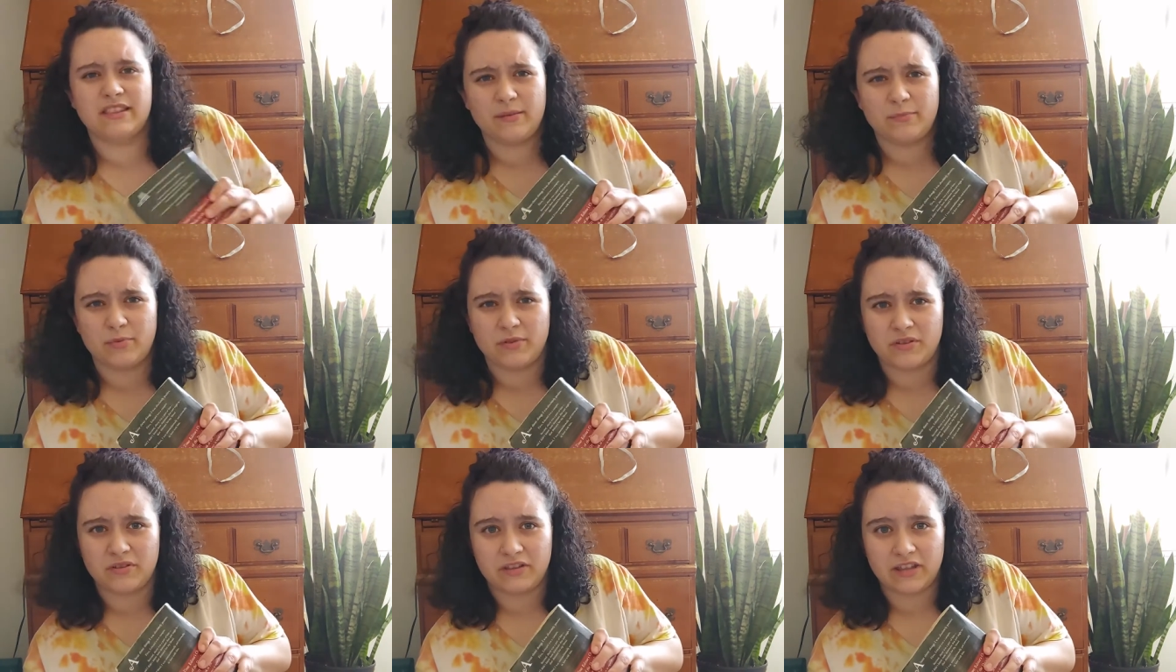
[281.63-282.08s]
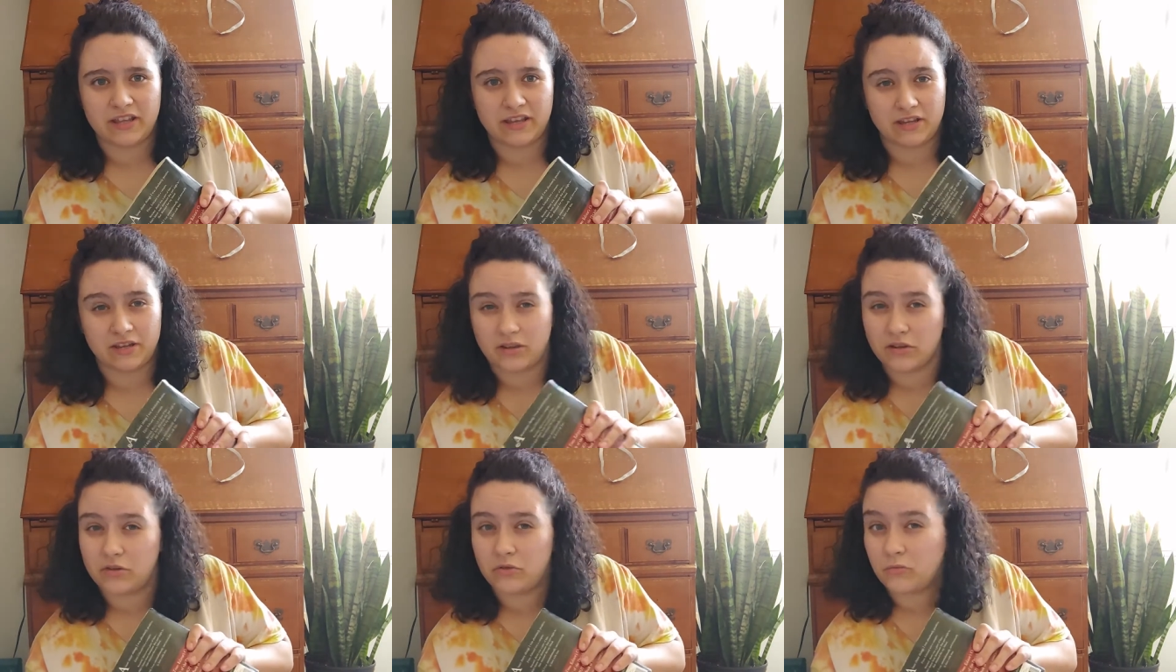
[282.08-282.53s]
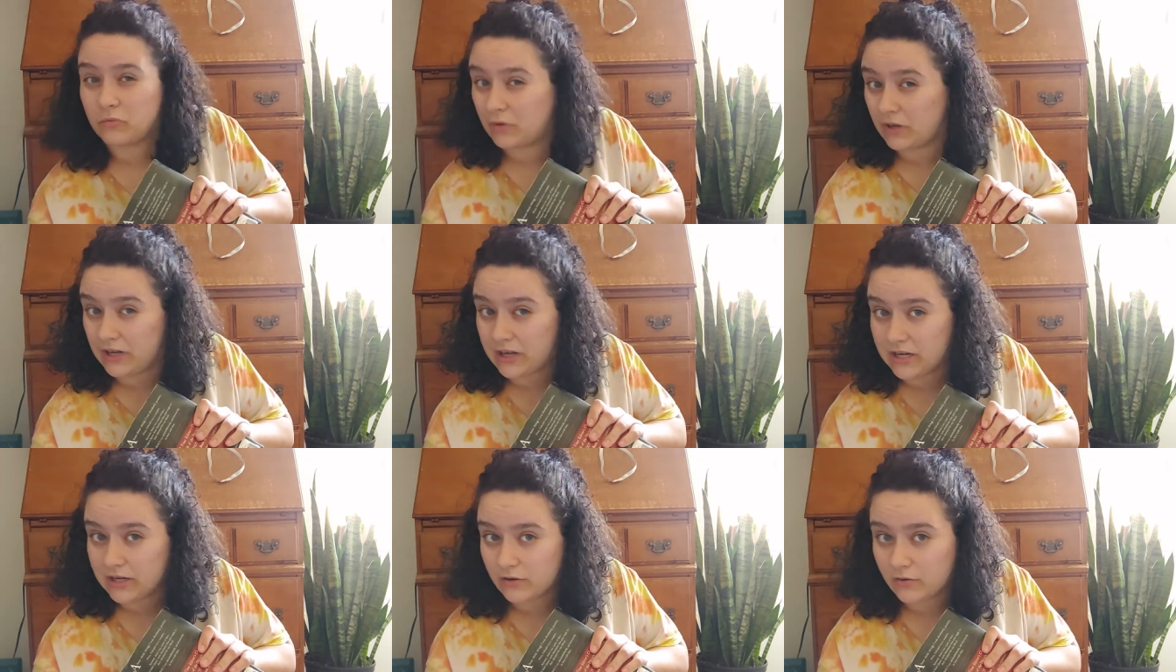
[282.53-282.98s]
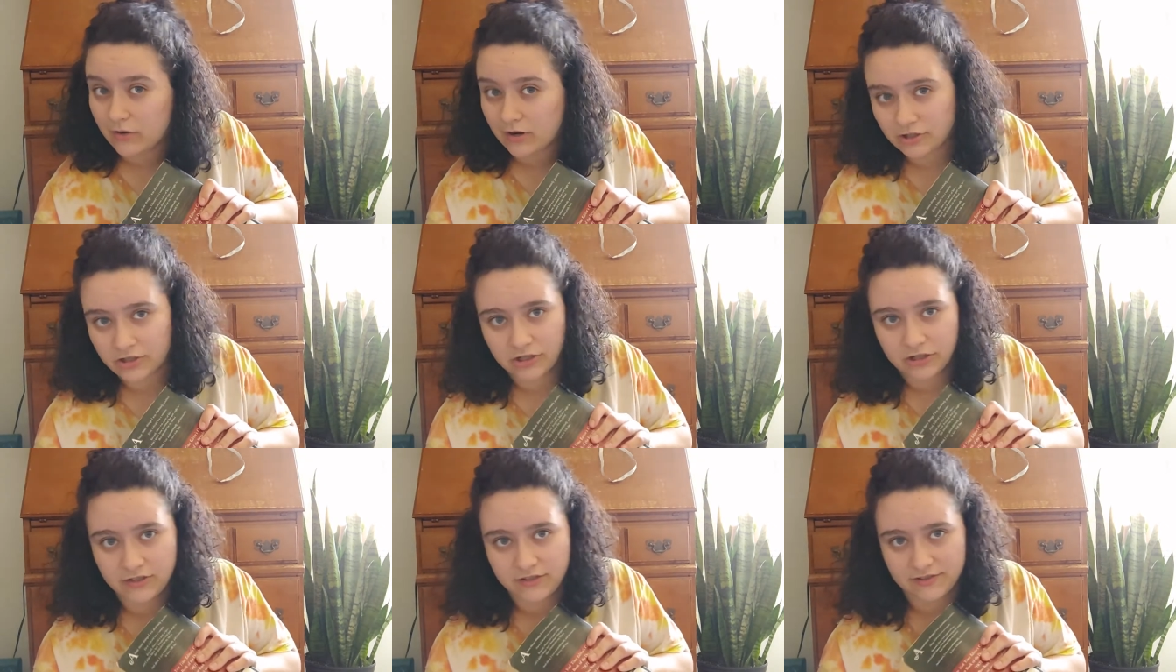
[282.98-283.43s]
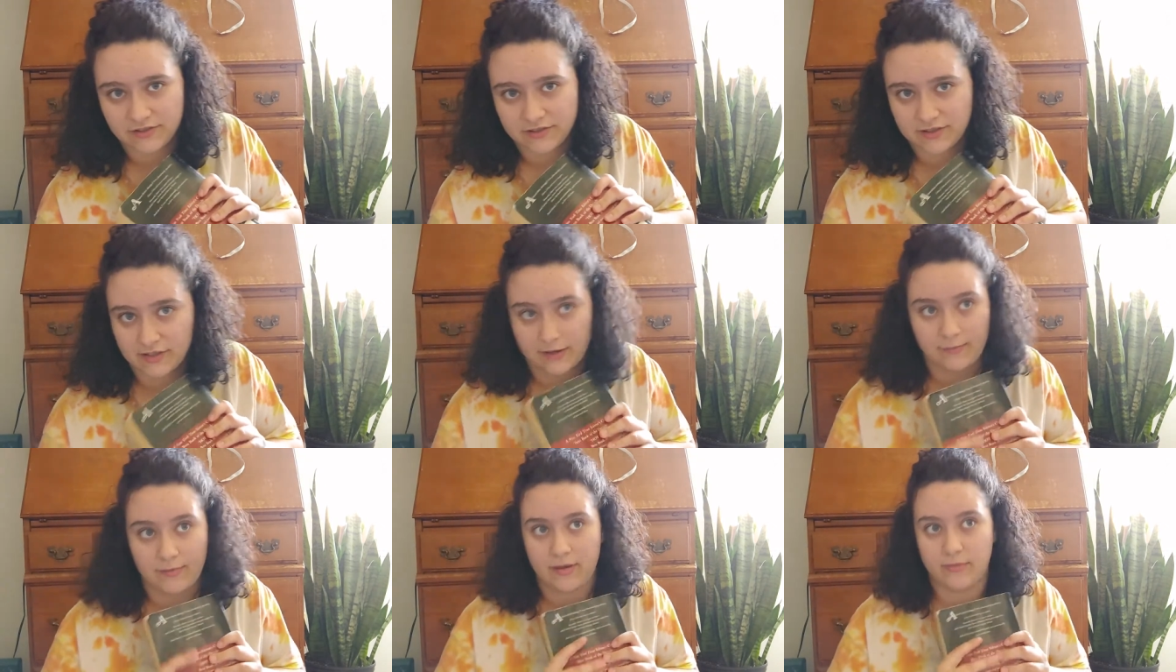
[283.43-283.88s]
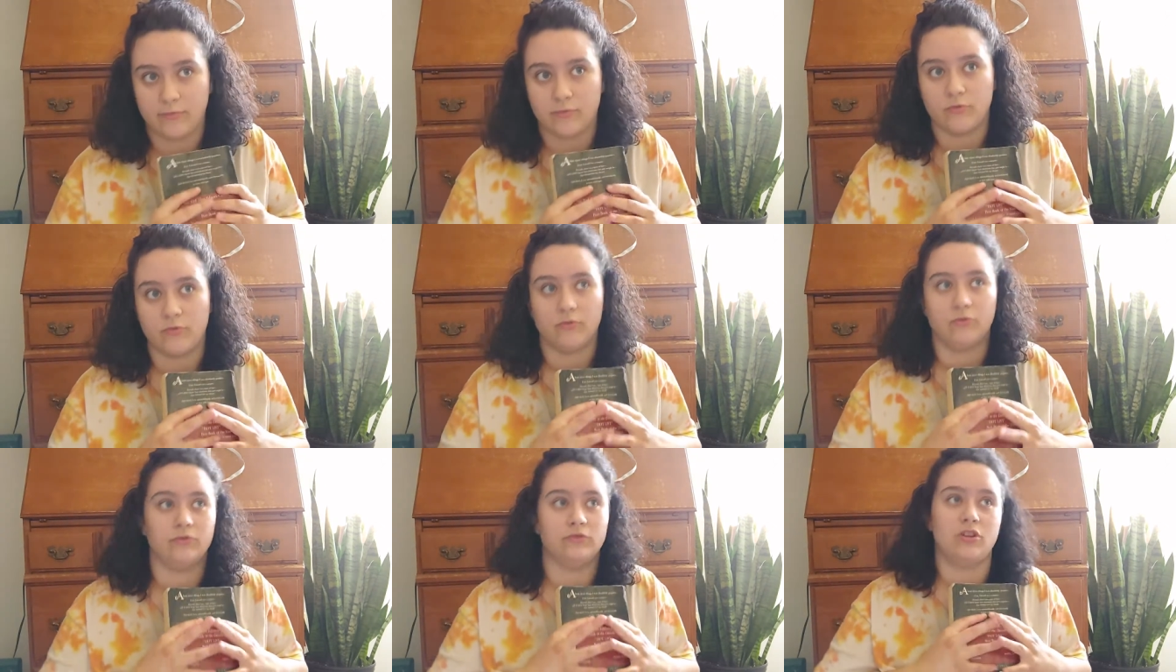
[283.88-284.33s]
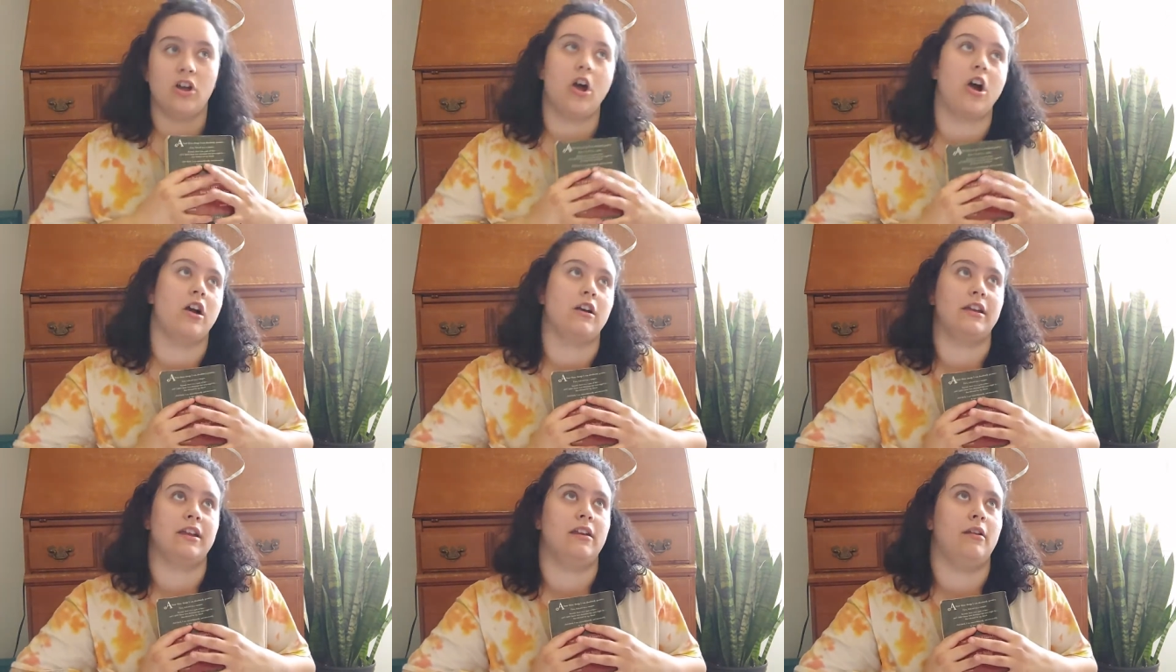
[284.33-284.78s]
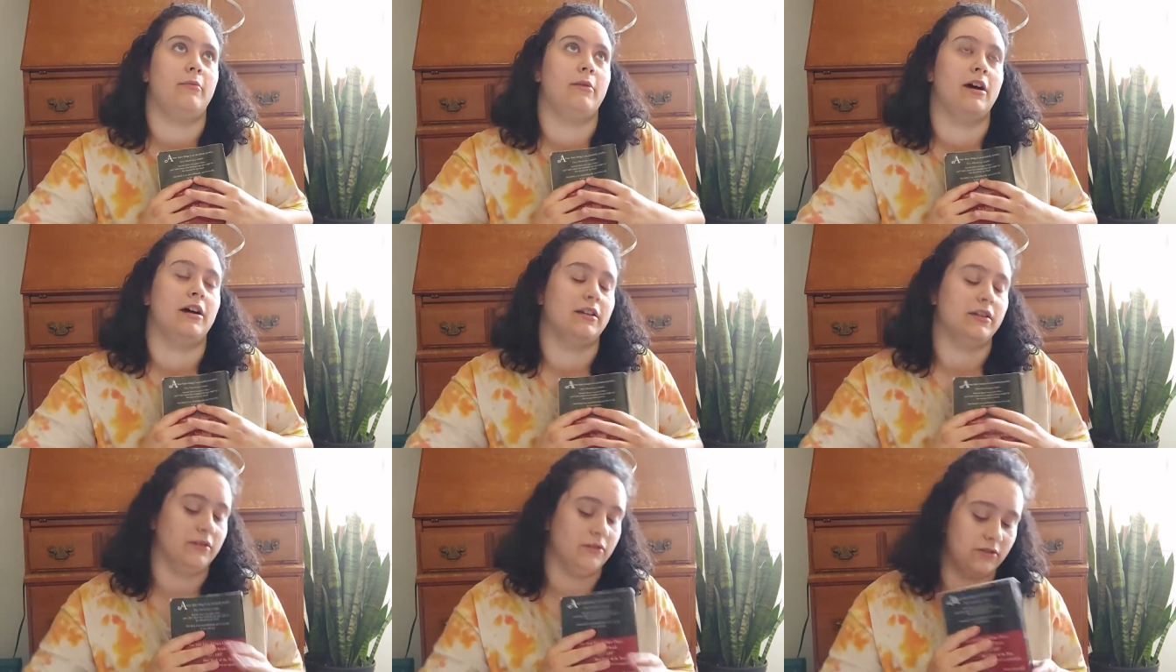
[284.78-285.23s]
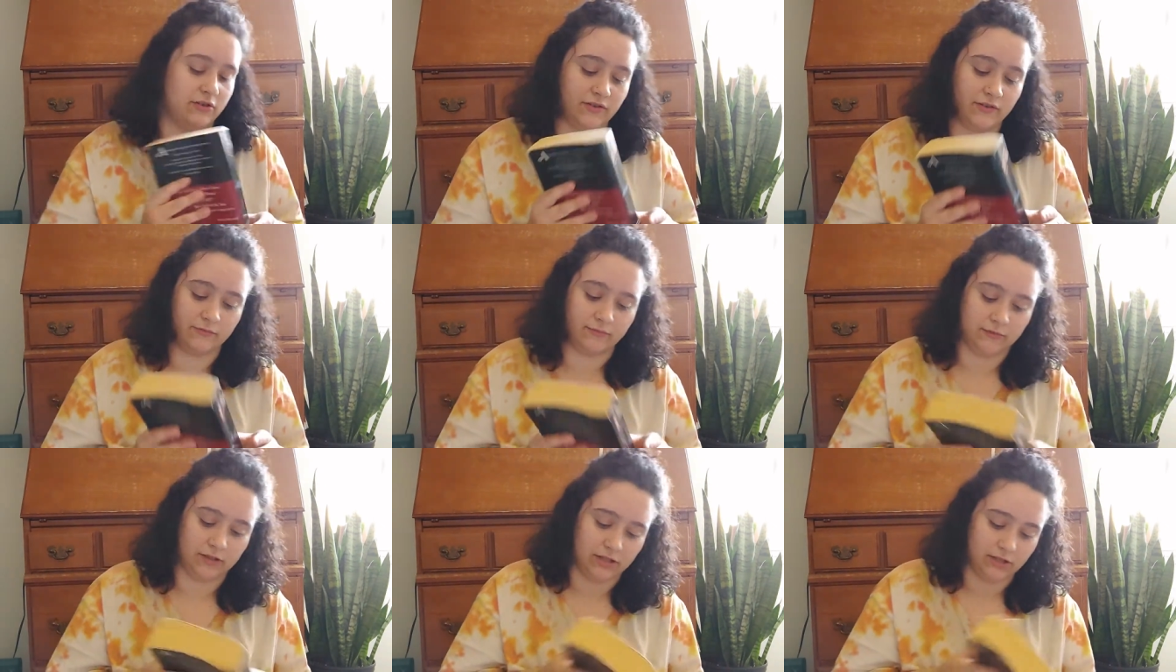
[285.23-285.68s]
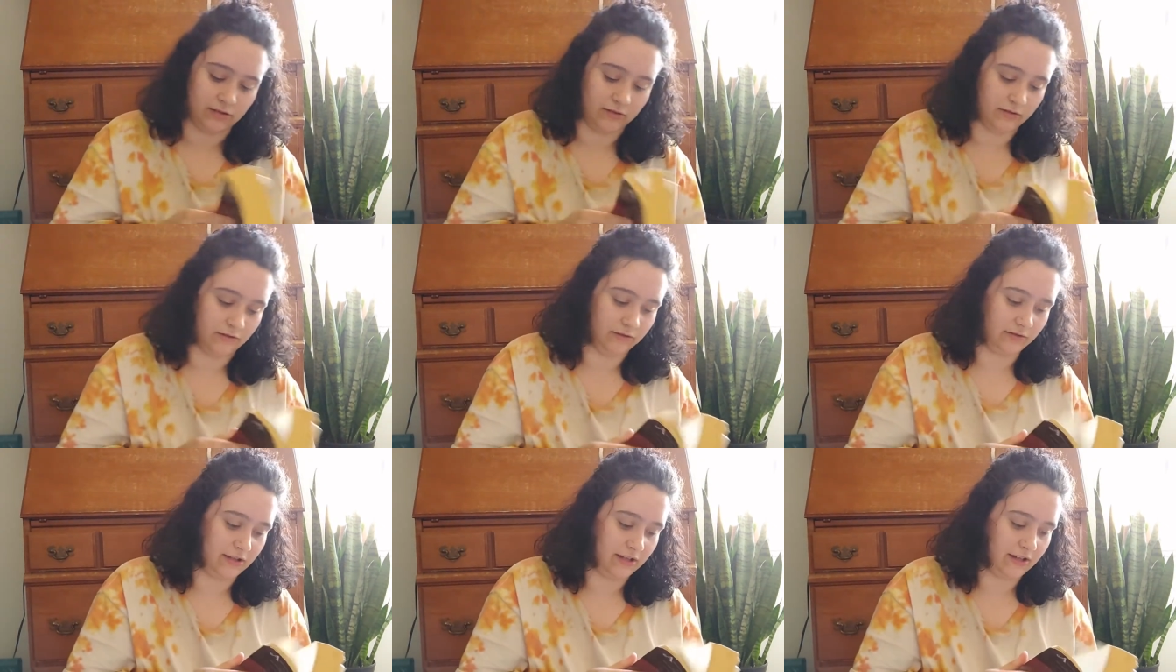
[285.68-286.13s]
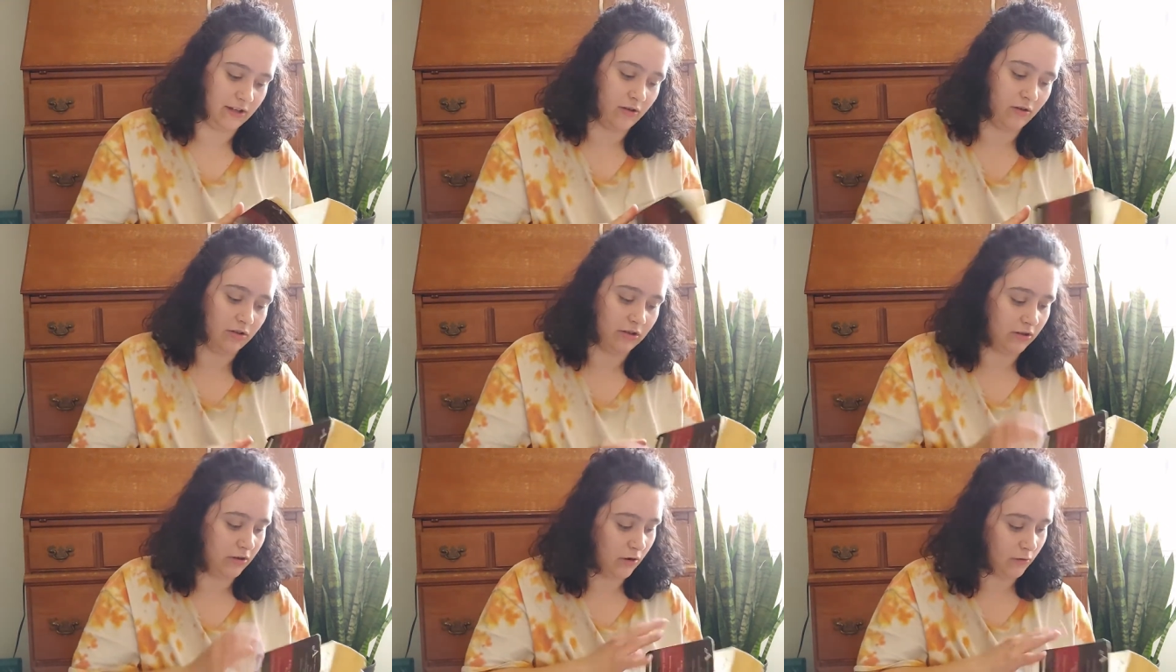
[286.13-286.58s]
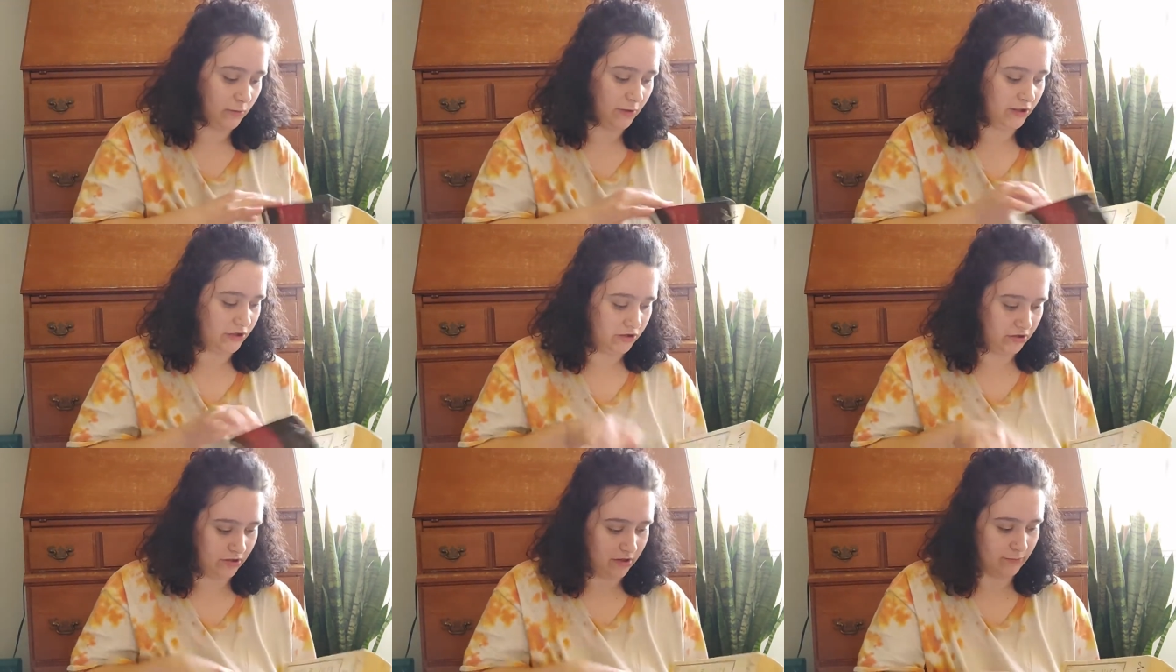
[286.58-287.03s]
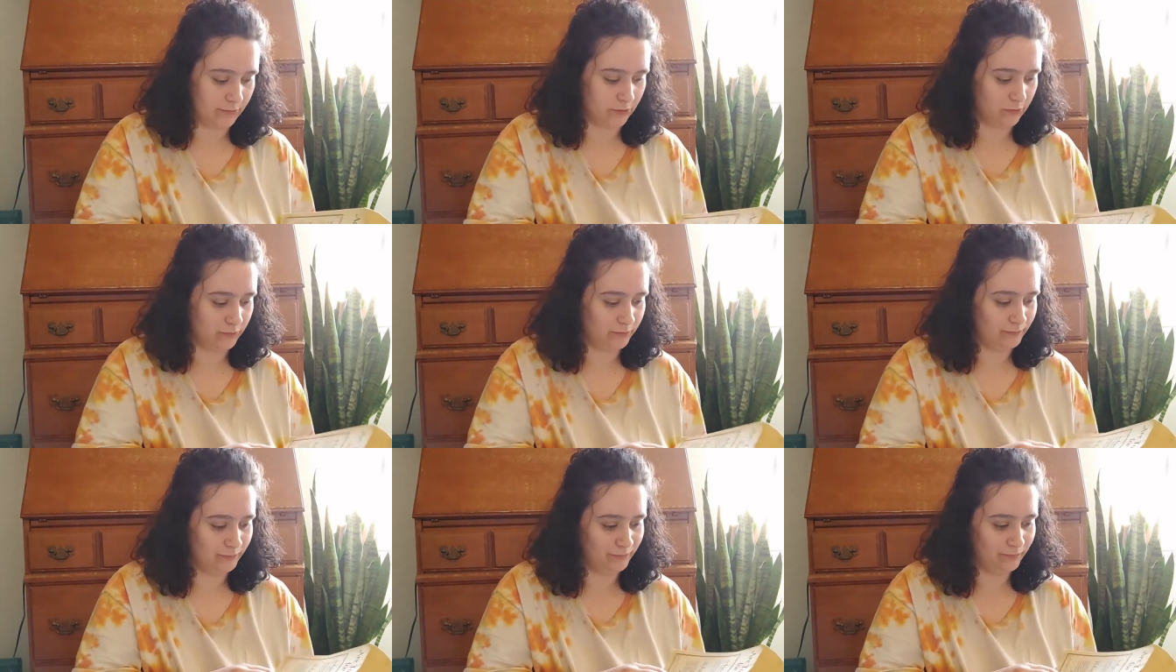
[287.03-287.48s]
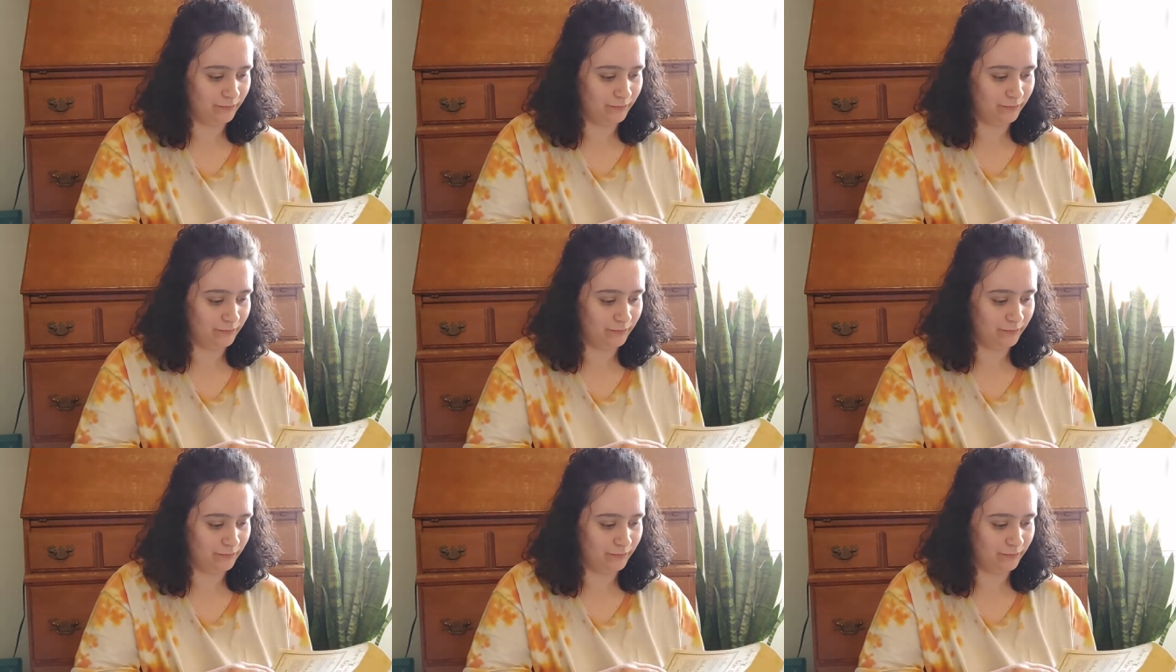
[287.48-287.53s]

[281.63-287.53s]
they put like reading questions to get people talking about it or something. Like I'll I'll read you a couple.